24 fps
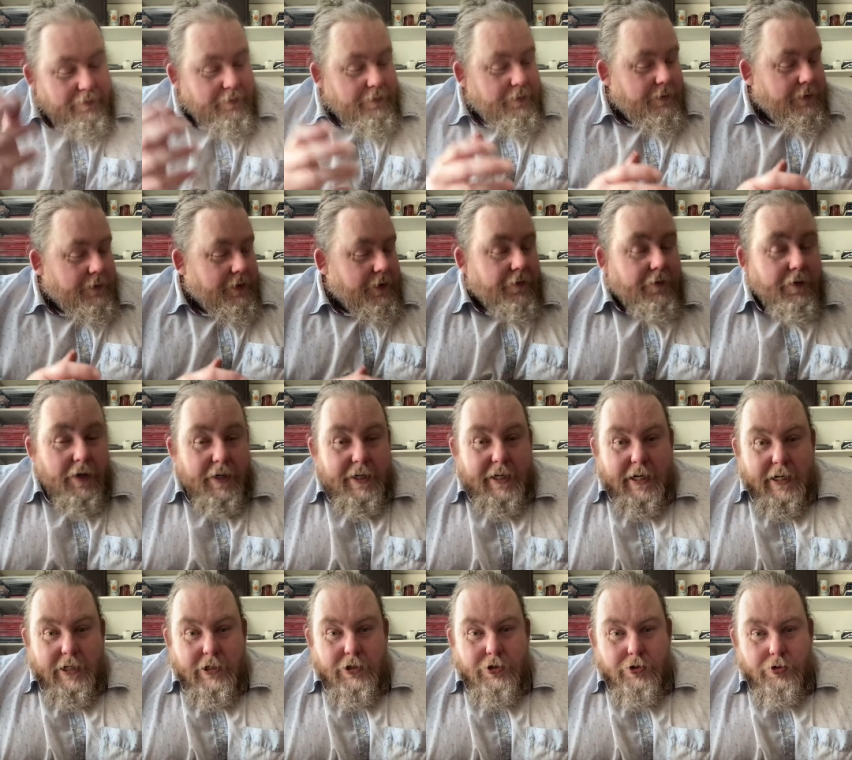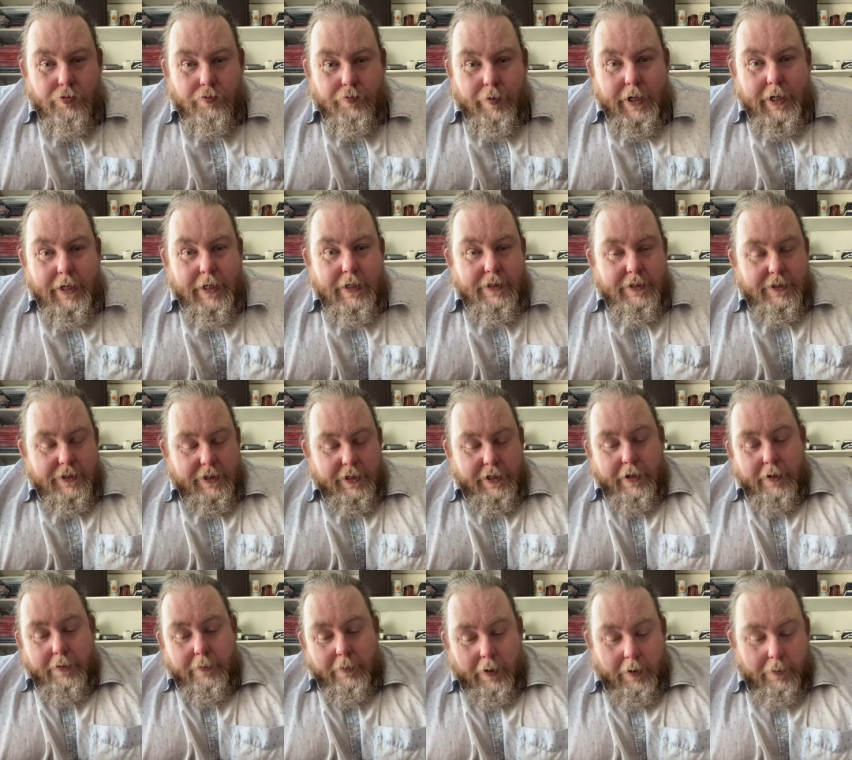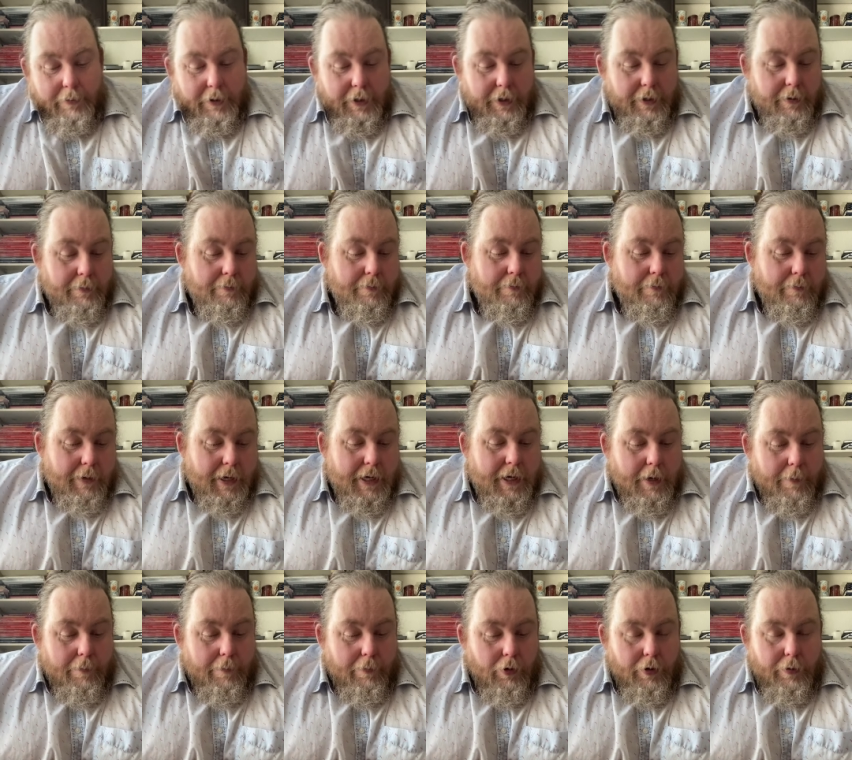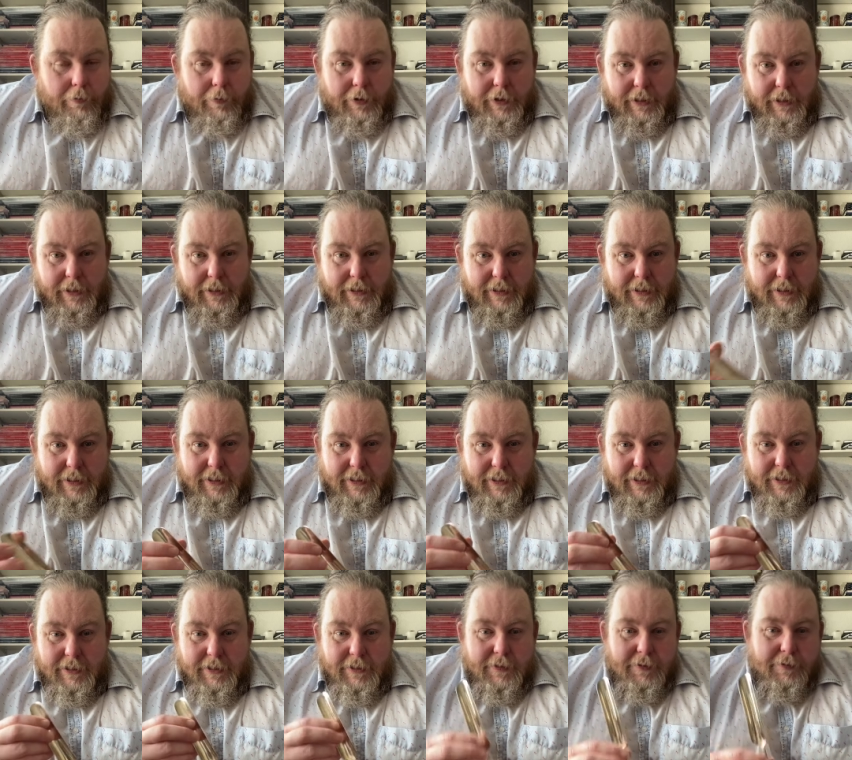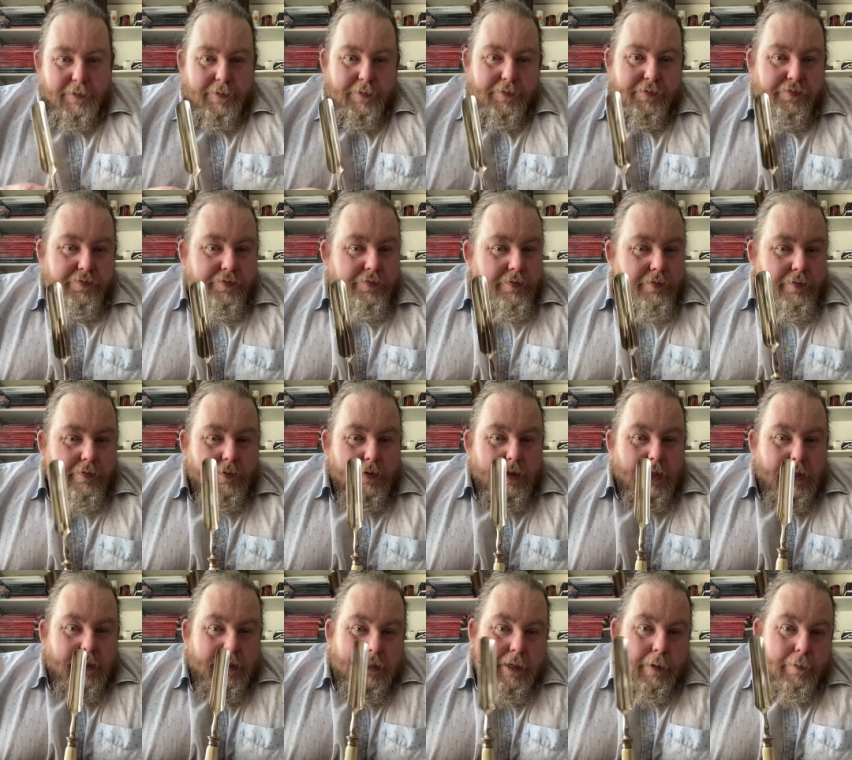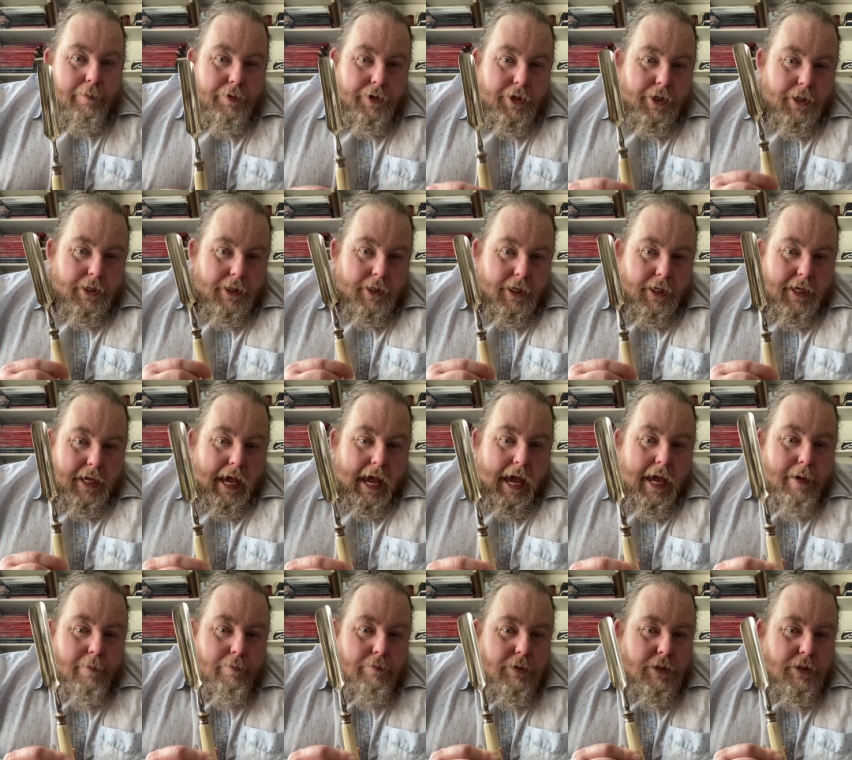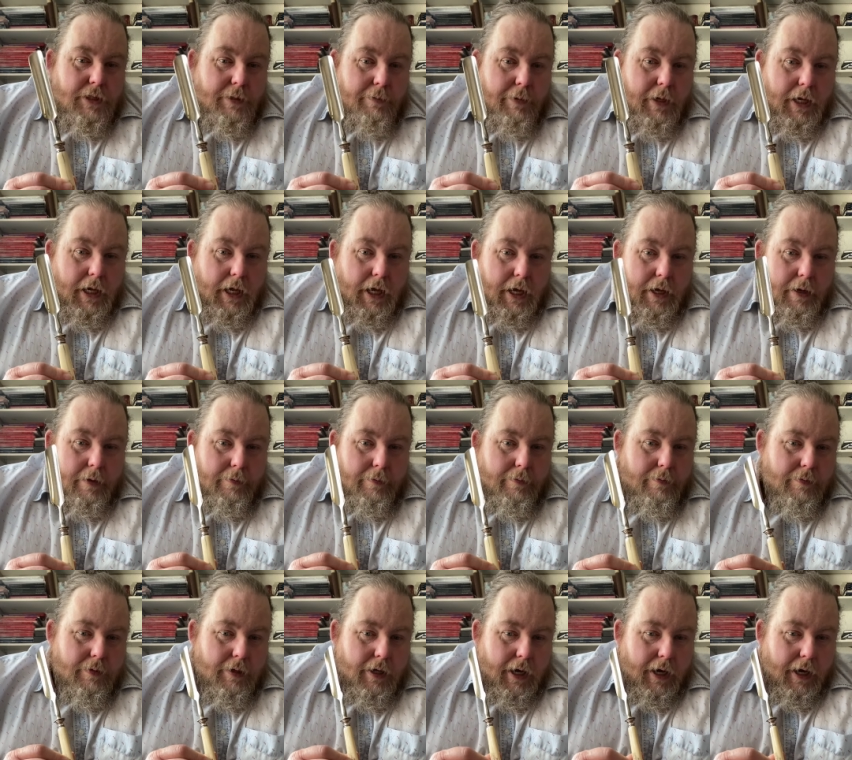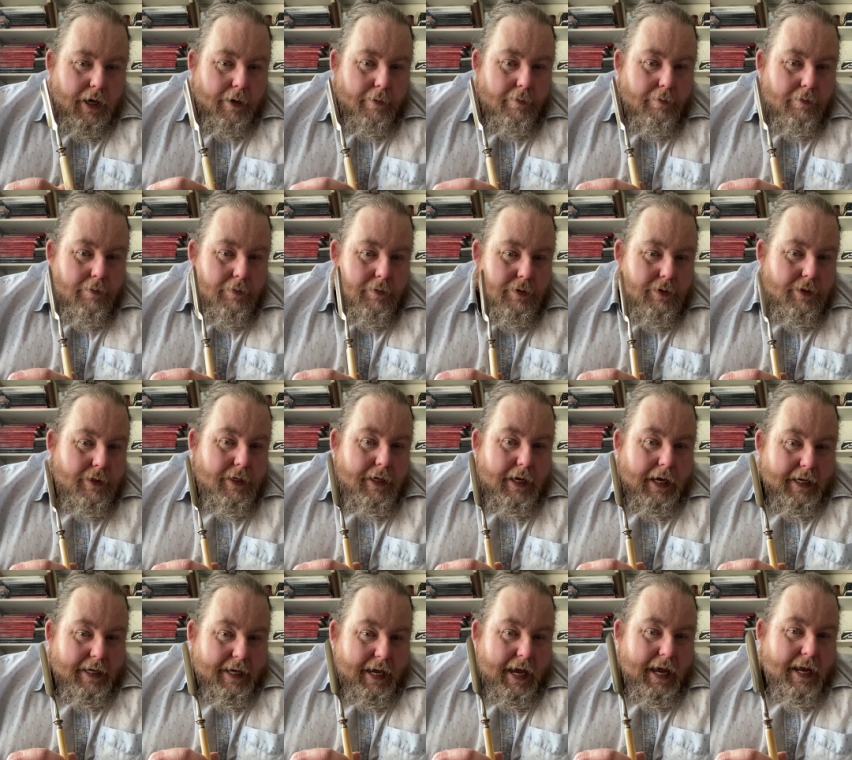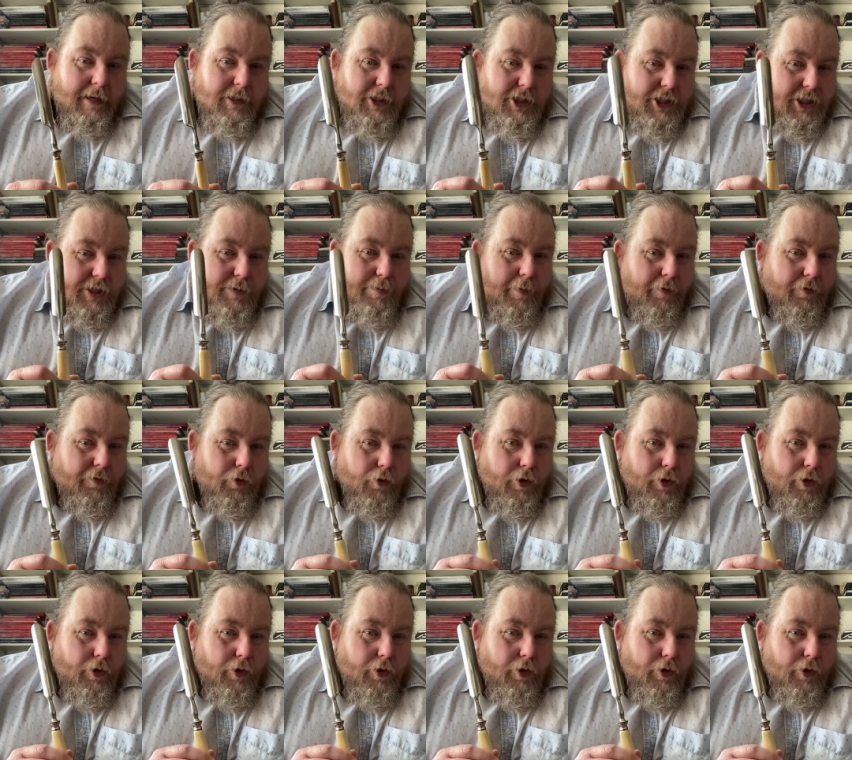the financial rigours, and I'm going to make a point with this. This is something that came to me, again, just before